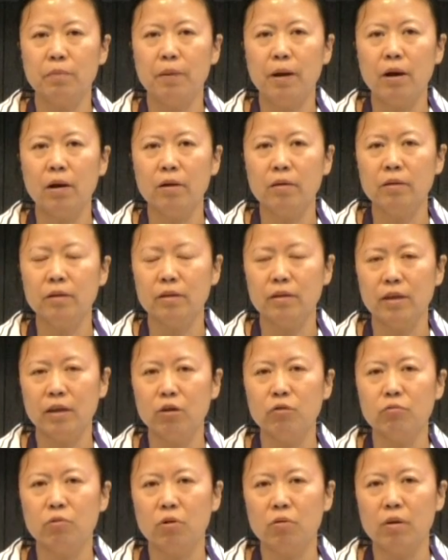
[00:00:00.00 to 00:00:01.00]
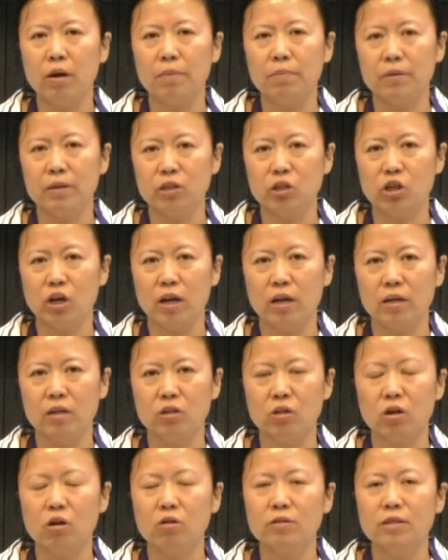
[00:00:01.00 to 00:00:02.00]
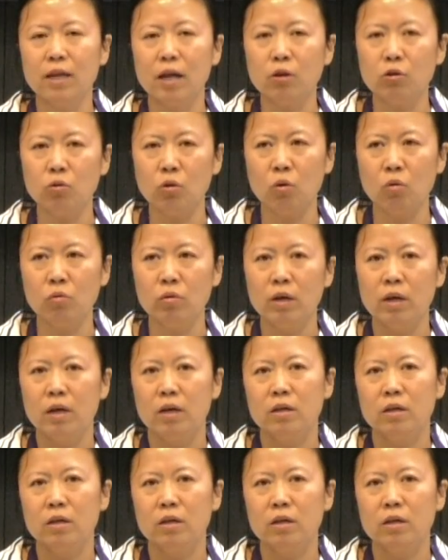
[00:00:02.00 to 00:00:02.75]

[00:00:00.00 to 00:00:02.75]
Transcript: part that they grow up in China is called Shandong.